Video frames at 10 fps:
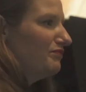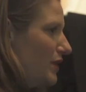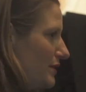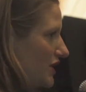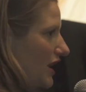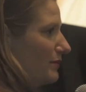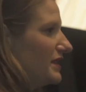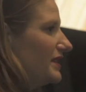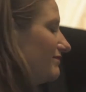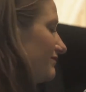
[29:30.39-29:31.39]

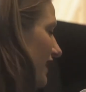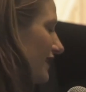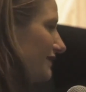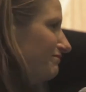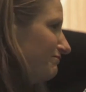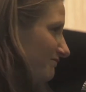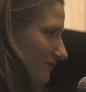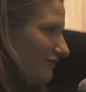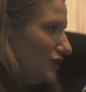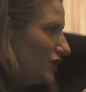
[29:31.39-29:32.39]
barbershops and
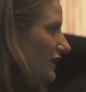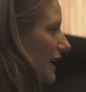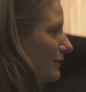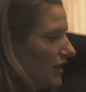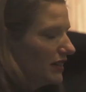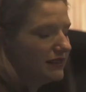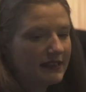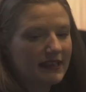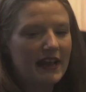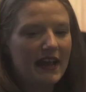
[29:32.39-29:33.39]
certain neighborhoods.